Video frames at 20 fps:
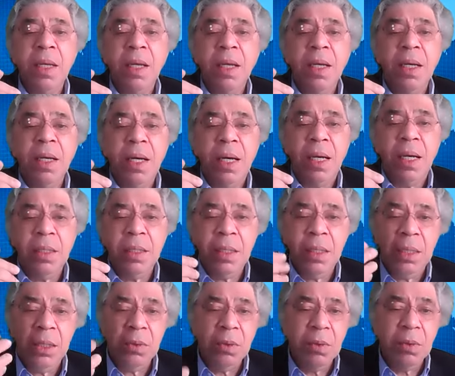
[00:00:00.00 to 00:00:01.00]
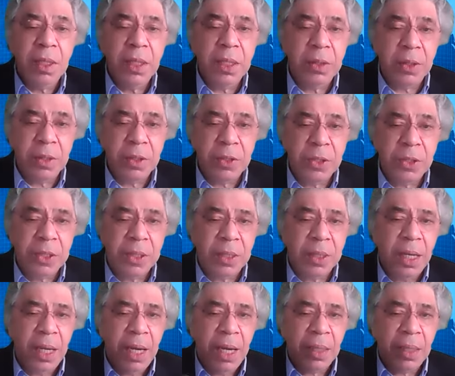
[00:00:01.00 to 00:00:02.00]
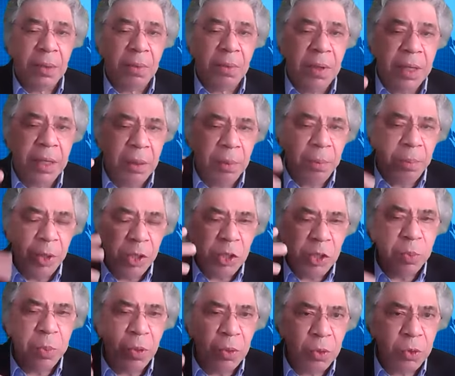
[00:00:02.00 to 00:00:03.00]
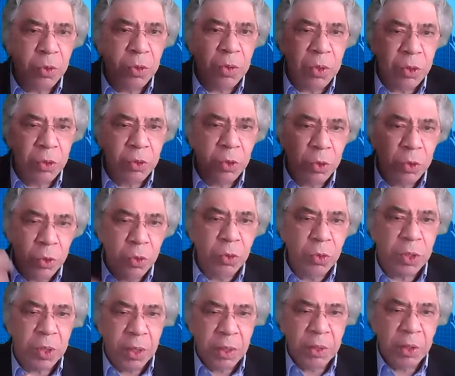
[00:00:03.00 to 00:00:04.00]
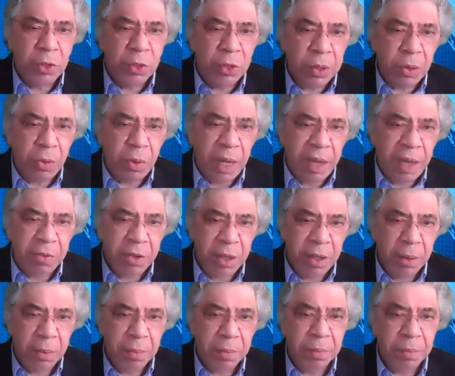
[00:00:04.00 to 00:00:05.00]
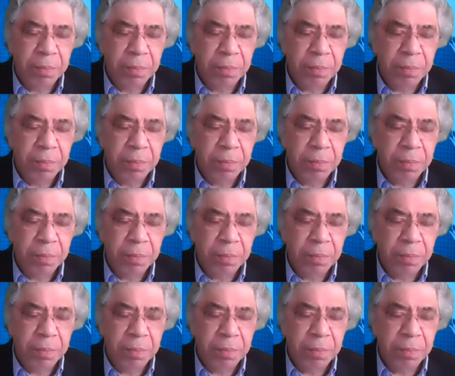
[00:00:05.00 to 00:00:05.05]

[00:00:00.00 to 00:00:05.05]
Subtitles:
the EU leaders had agreed in principle to introduce a digital levy